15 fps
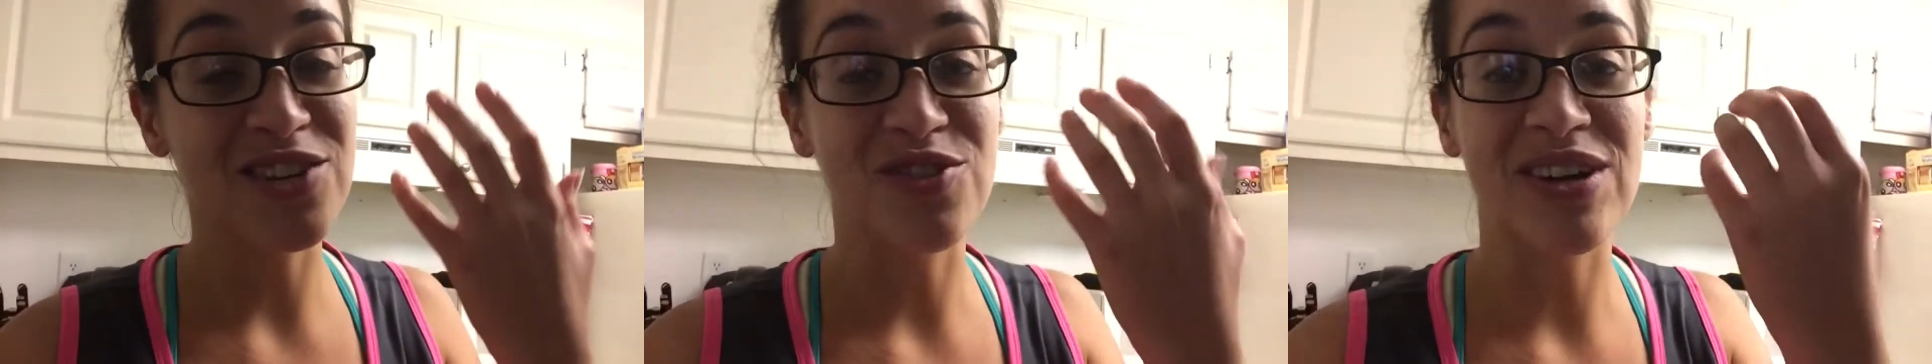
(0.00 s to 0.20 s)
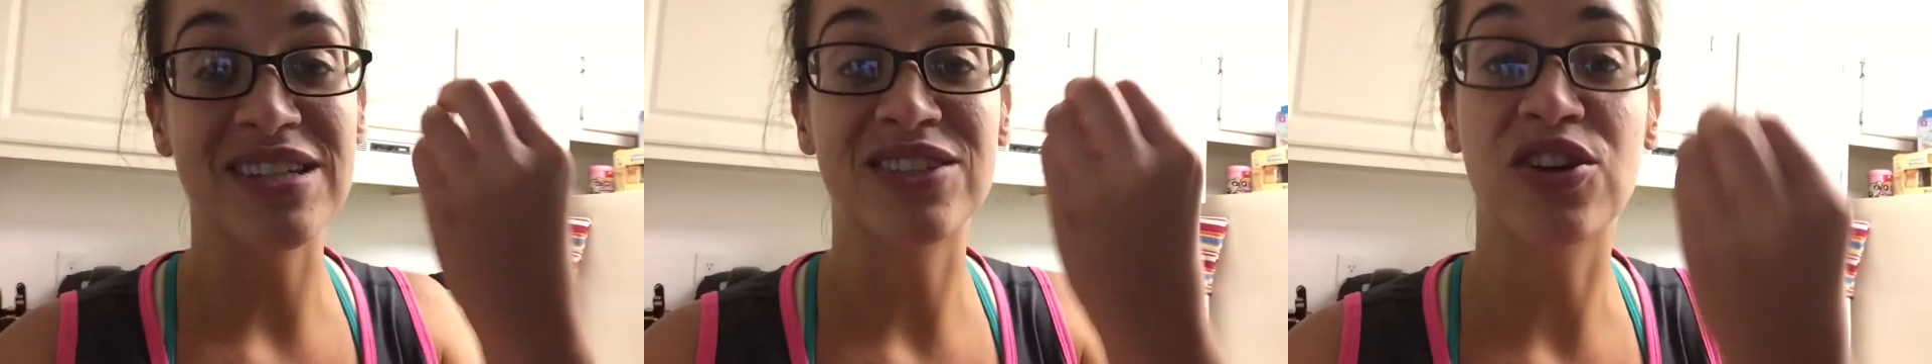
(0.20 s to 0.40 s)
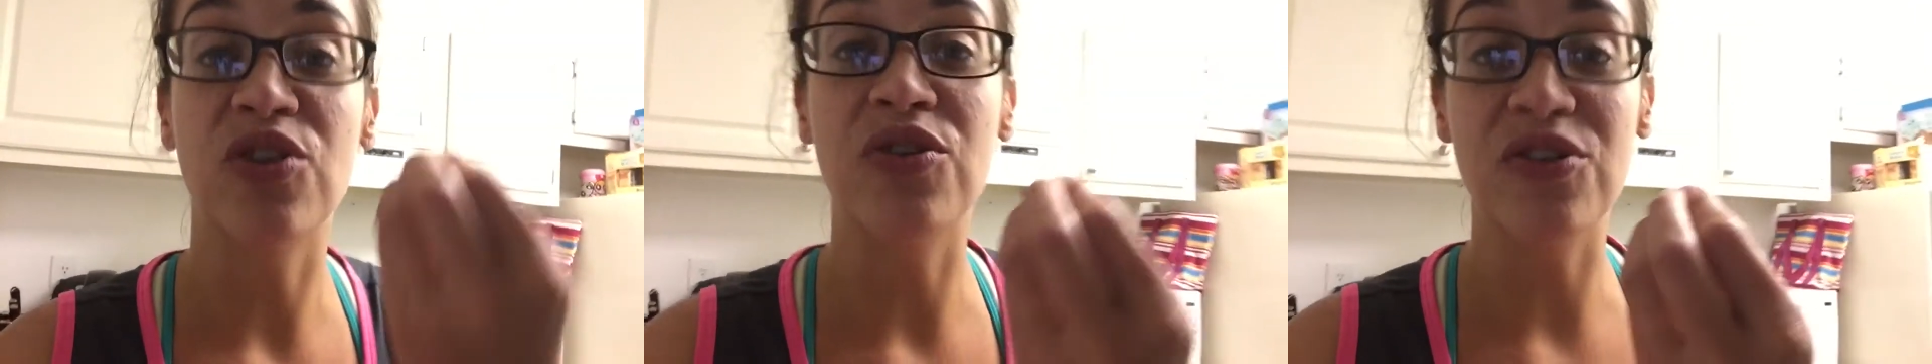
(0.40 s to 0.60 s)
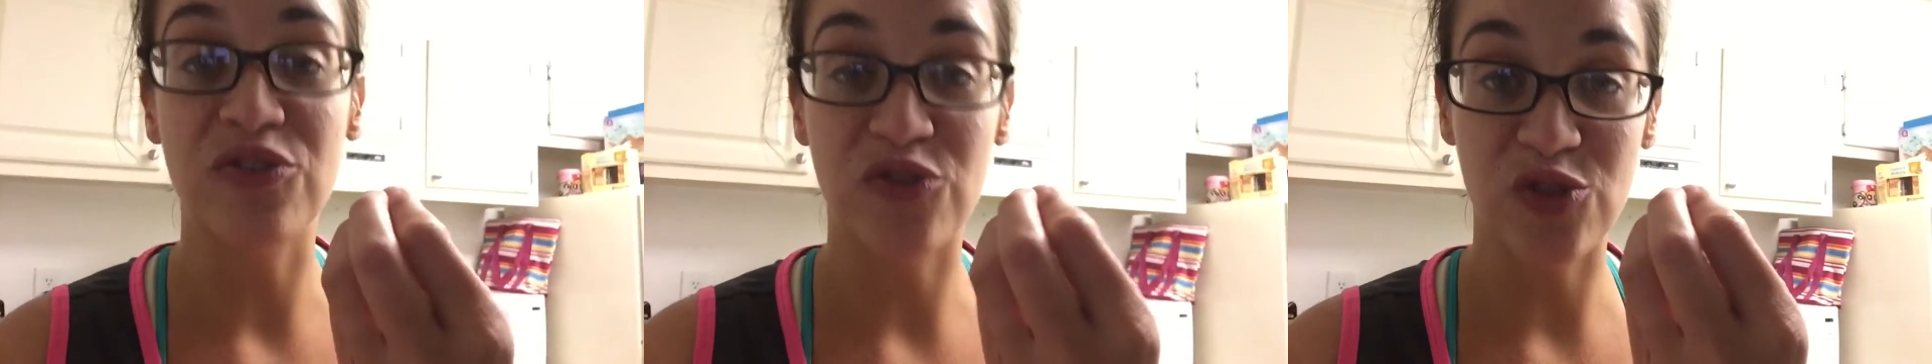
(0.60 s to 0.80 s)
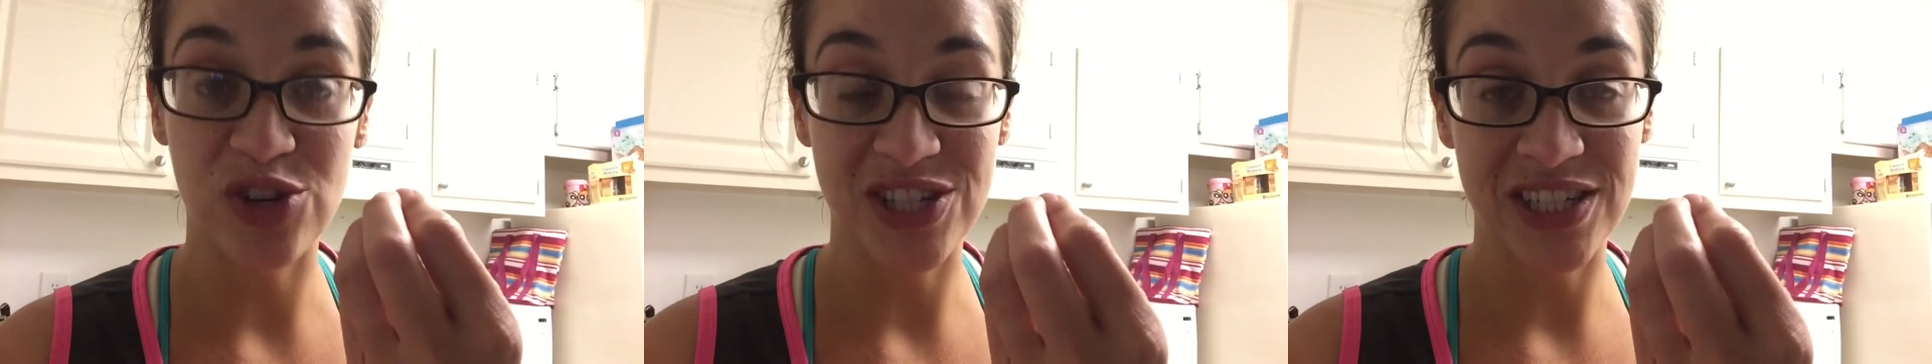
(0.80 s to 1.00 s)
you guys go,
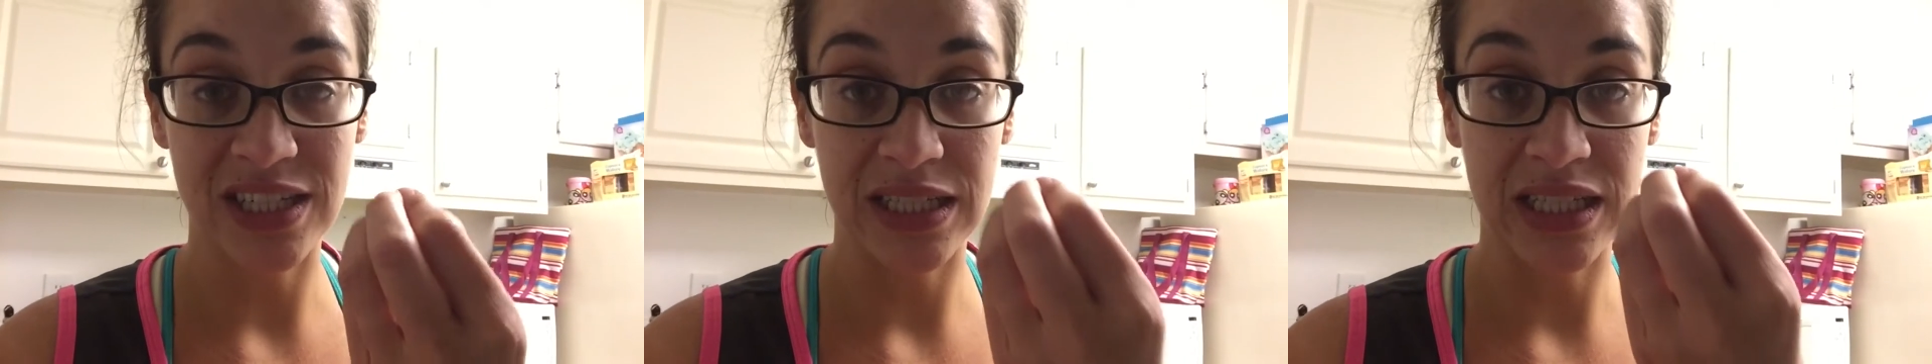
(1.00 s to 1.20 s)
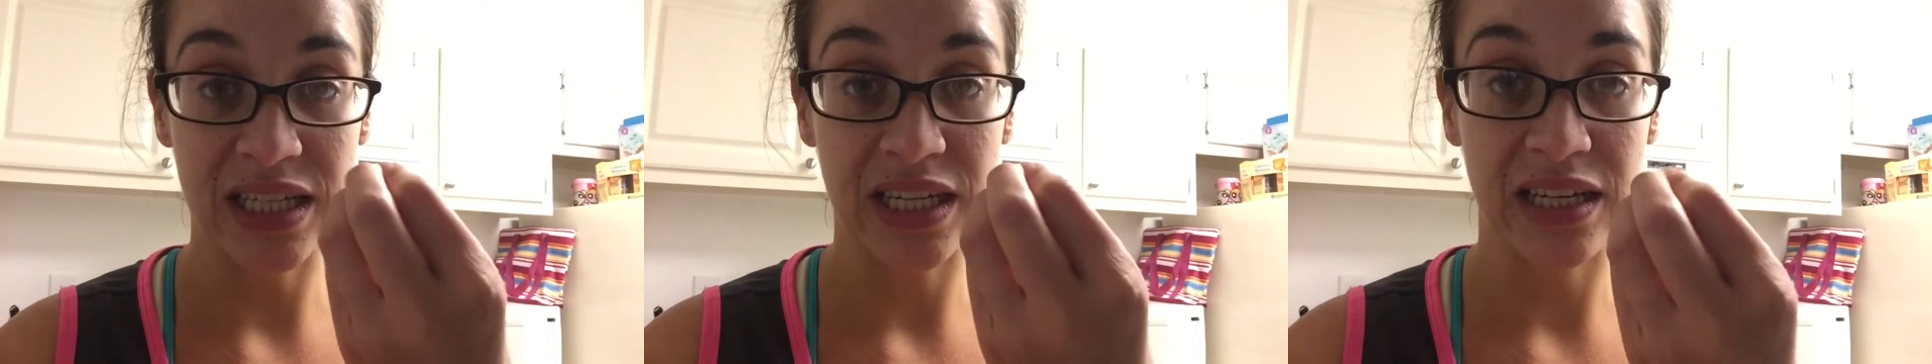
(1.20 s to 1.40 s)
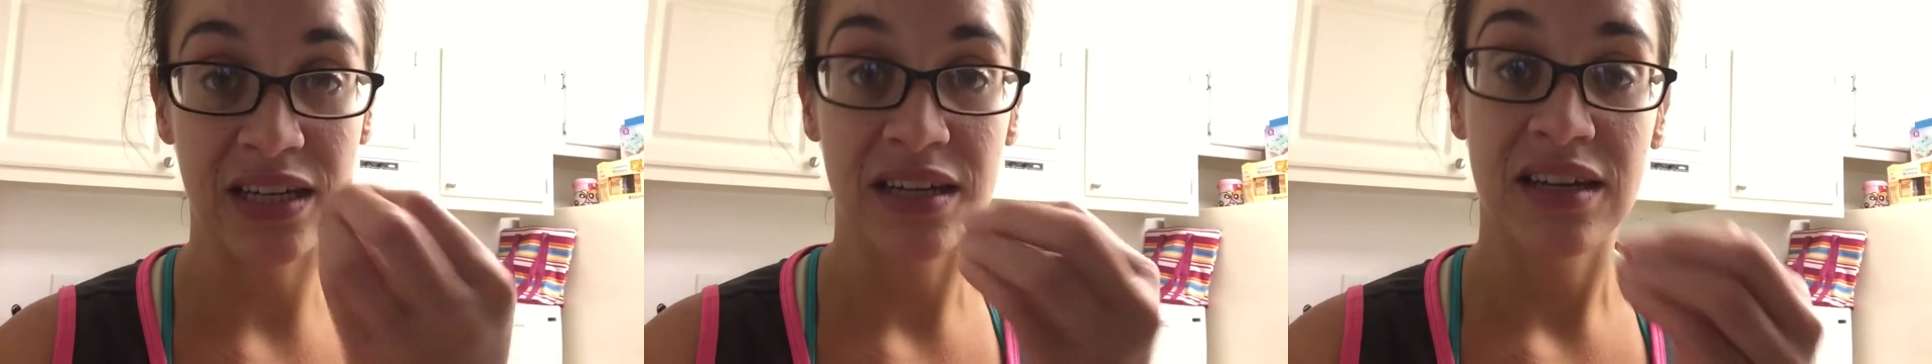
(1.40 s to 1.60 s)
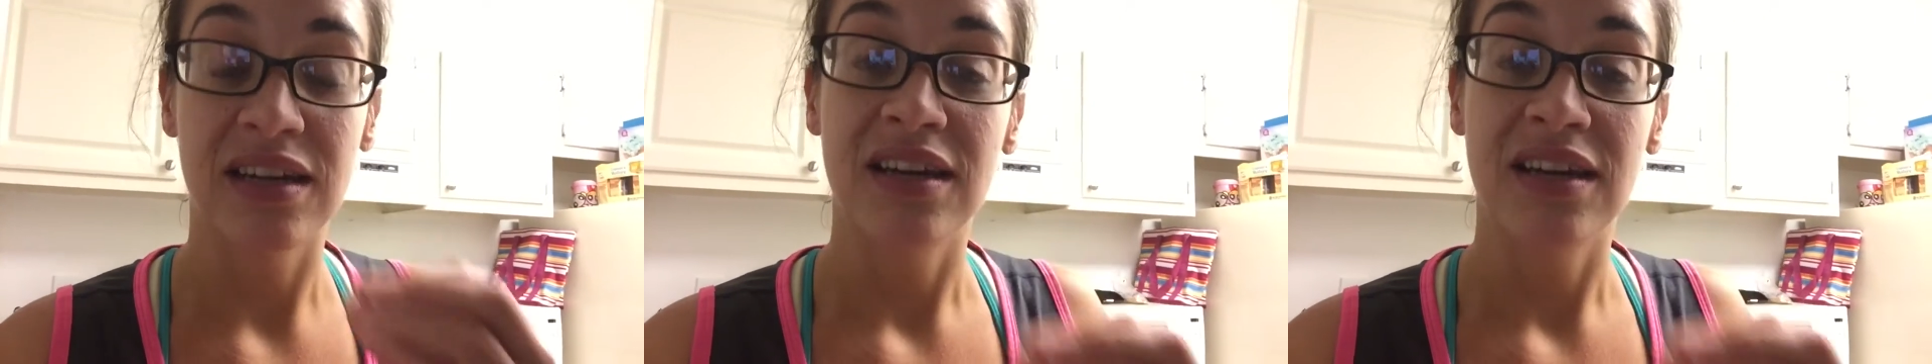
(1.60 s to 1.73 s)
unfortunately.